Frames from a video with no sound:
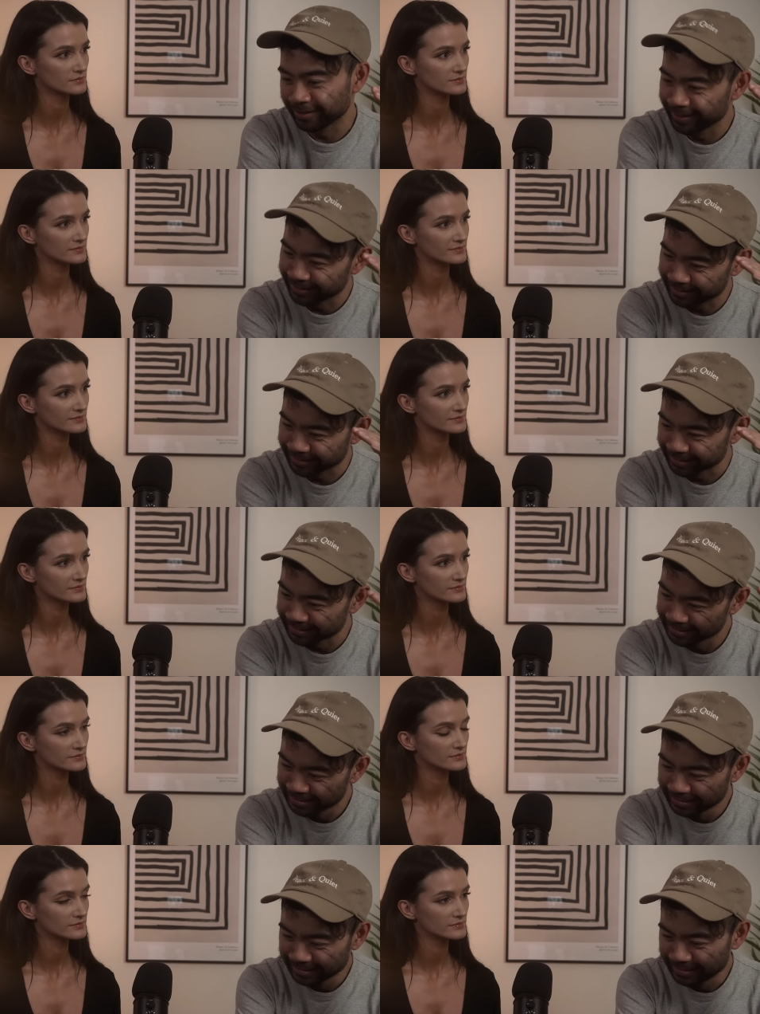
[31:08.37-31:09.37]
Speaker 1: like the
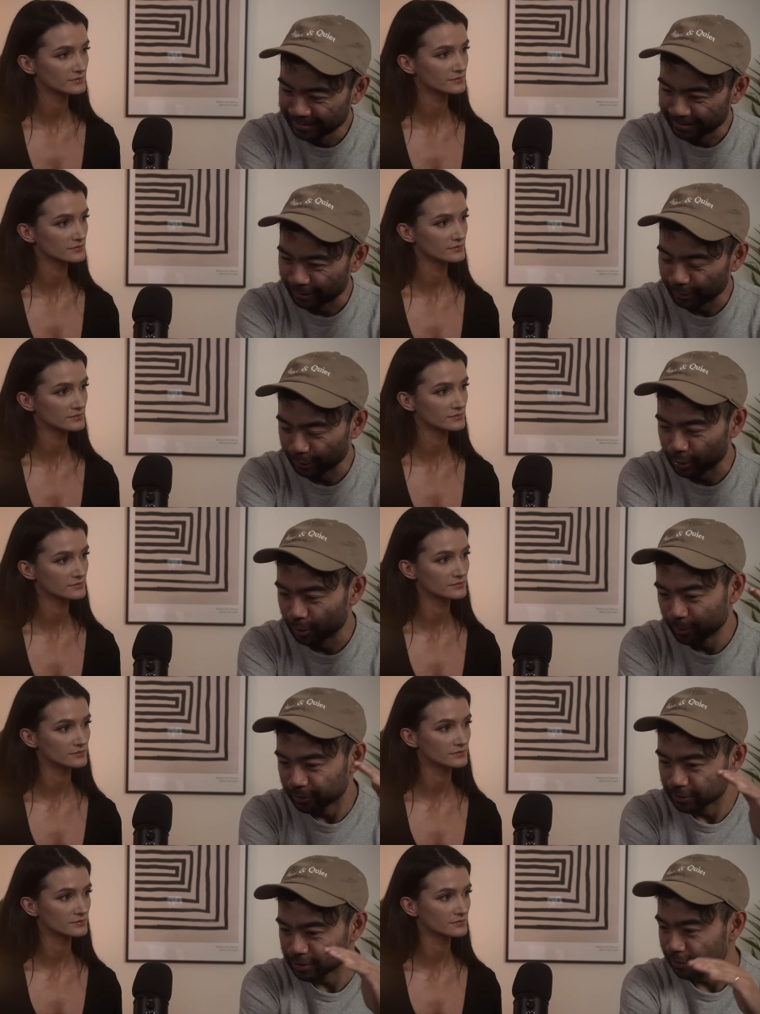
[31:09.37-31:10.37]
all the
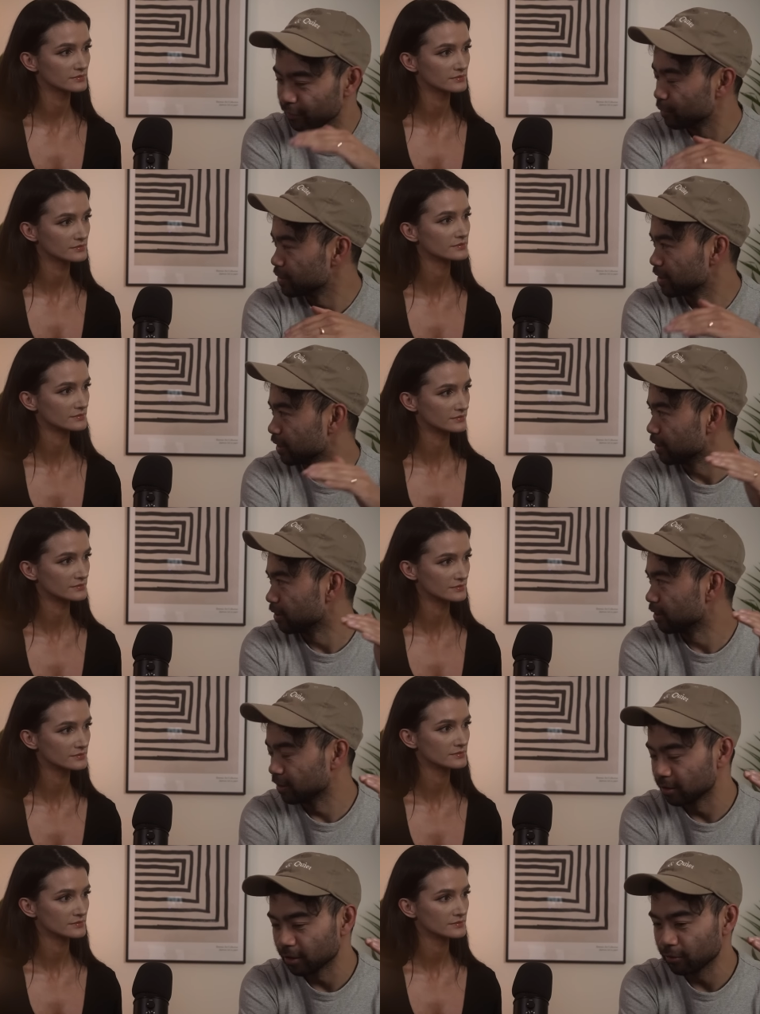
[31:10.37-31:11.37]
comical stuff he was saying in
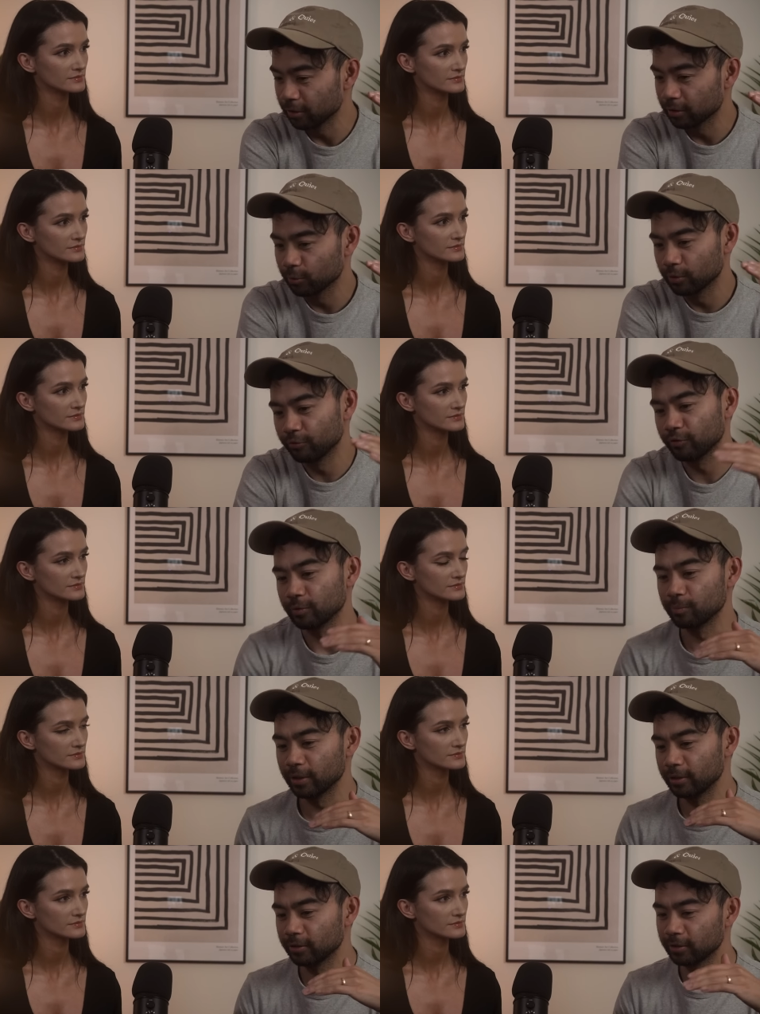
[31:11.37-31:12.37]
there. I think it would have fit
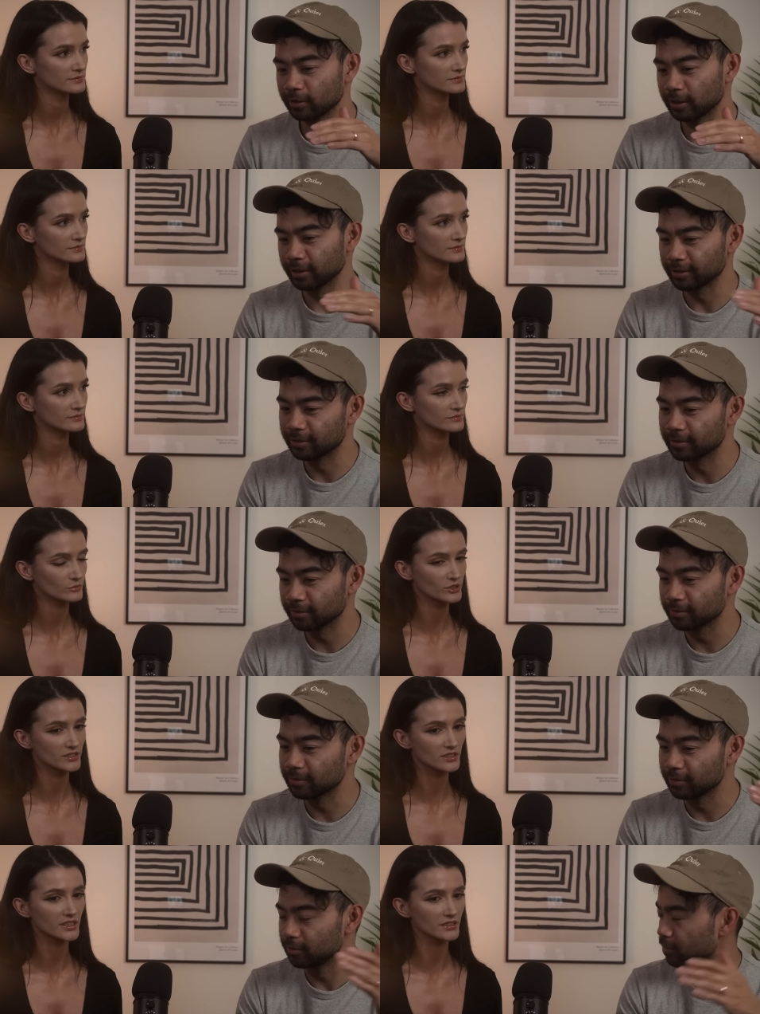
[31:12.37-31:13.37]
better in like
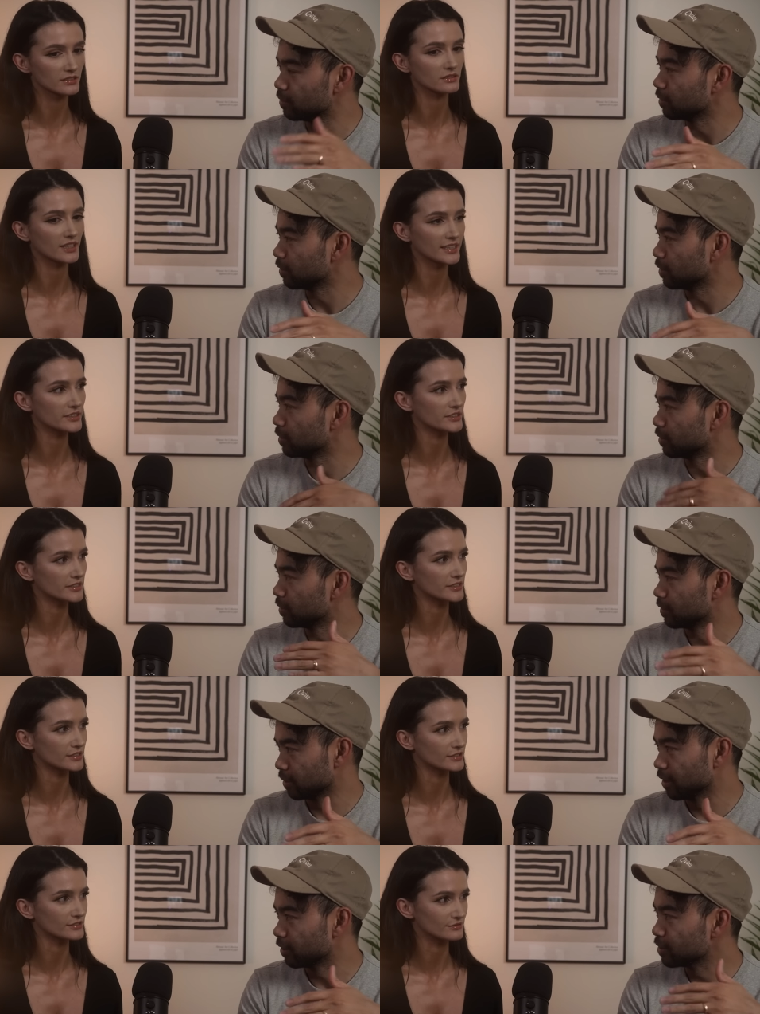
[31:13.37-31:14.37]
Speaker 2: with the kind of
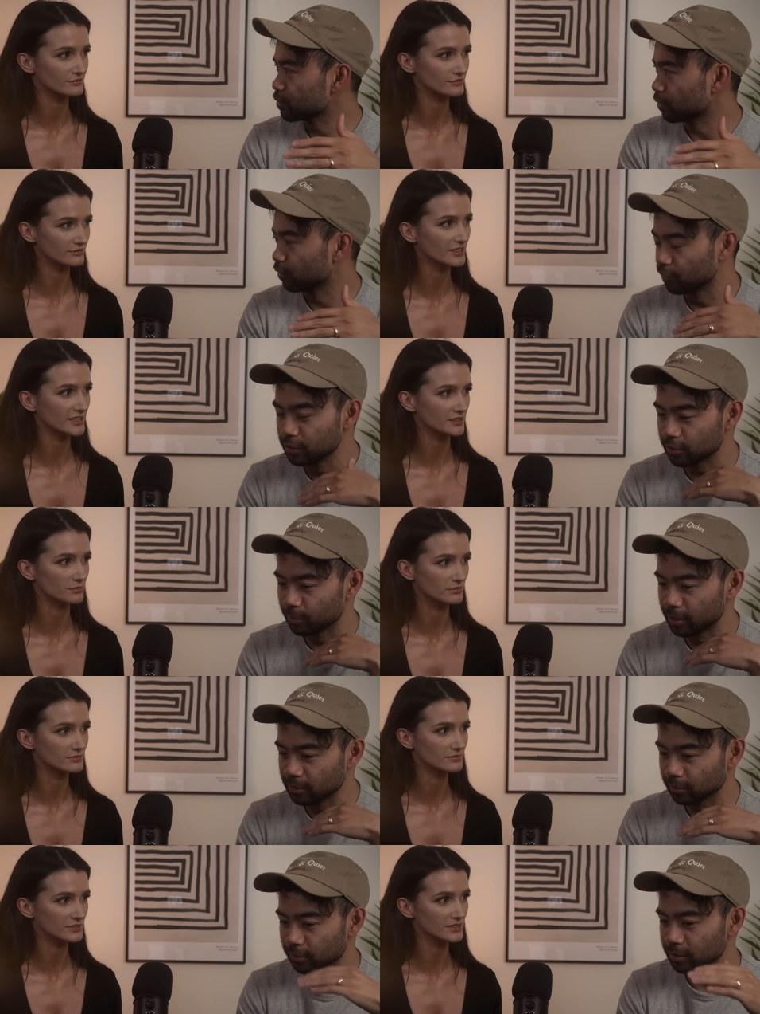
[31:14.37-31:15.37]
lighter.
Speaker 1: Yeah, this sort of like,
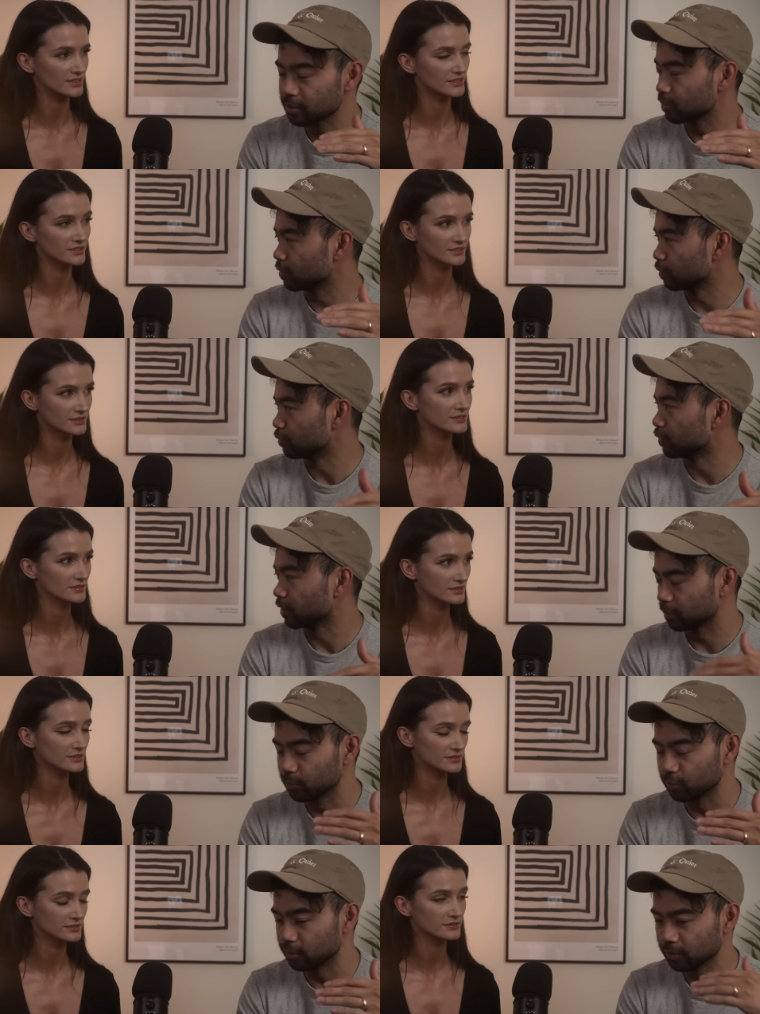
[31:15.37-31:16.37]
instrumental or yeah. this sort of like
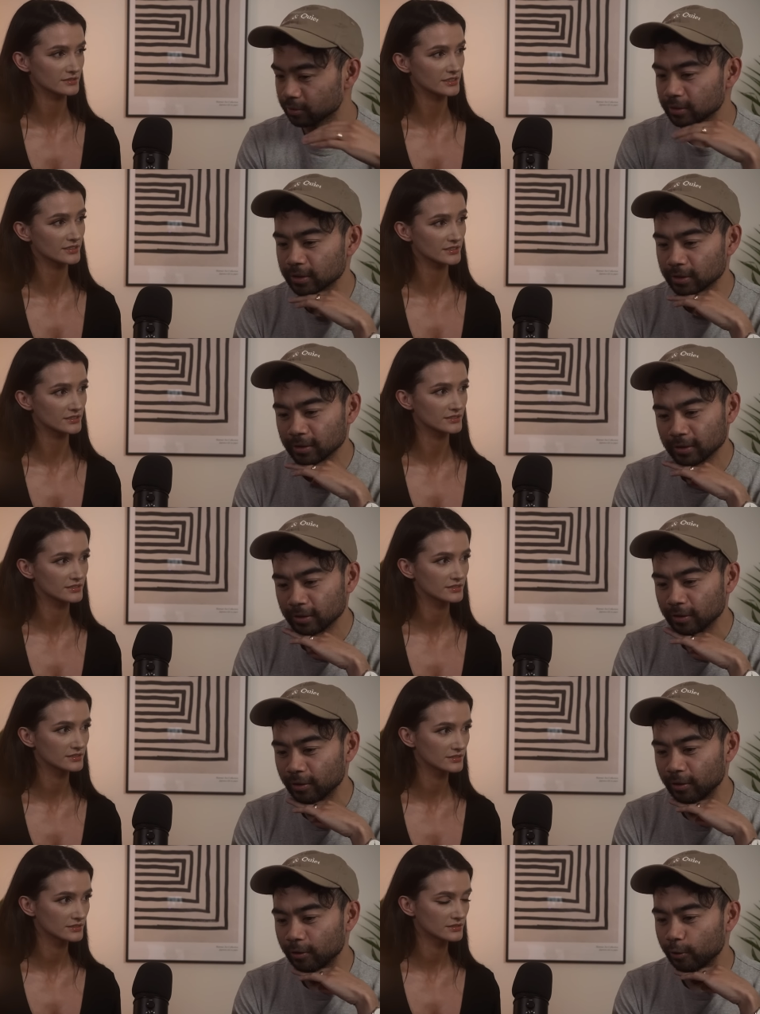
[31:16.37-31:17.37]
mood. Yeah.
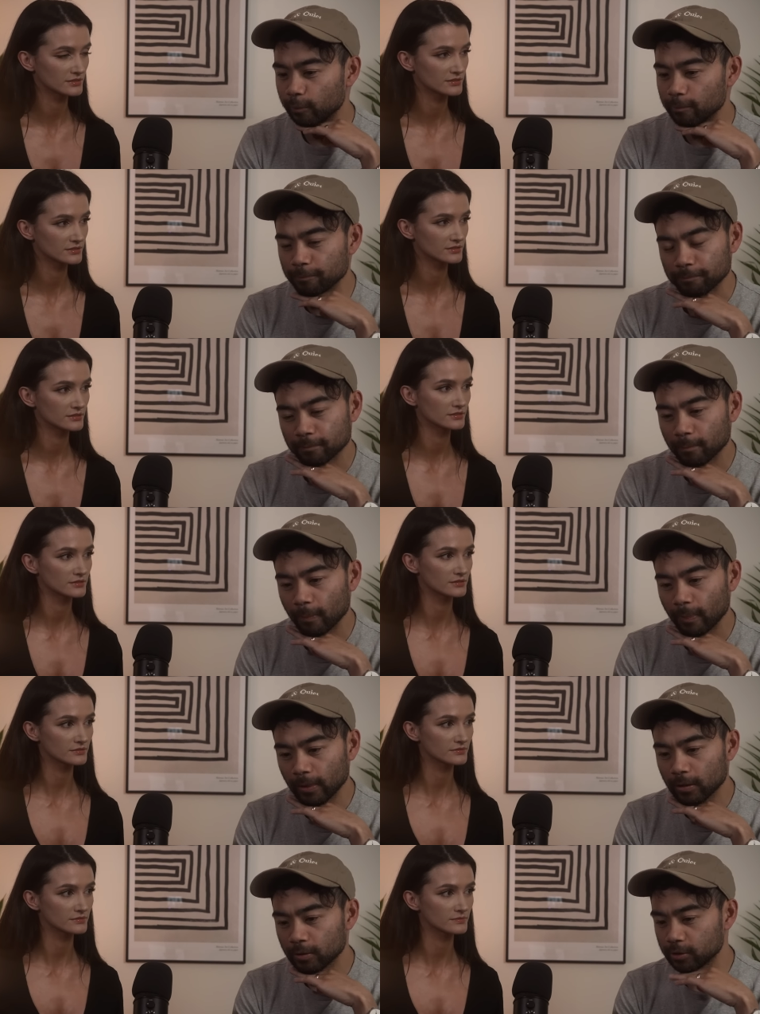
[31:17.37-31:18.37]
Um,
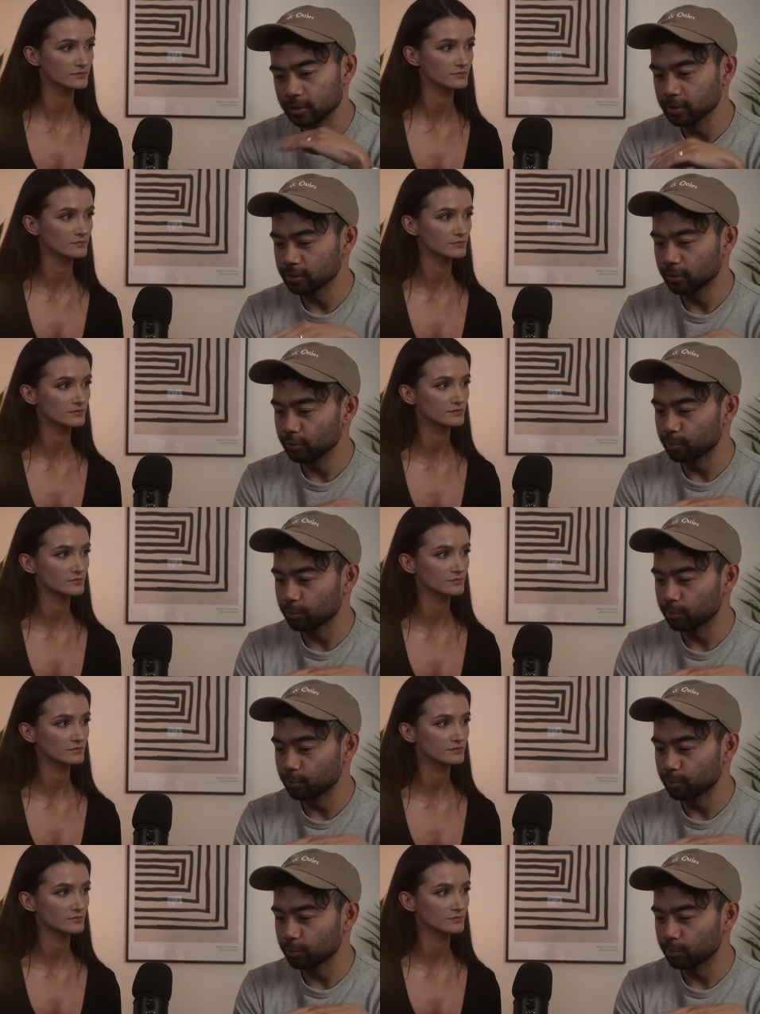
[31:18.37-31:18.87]
this is another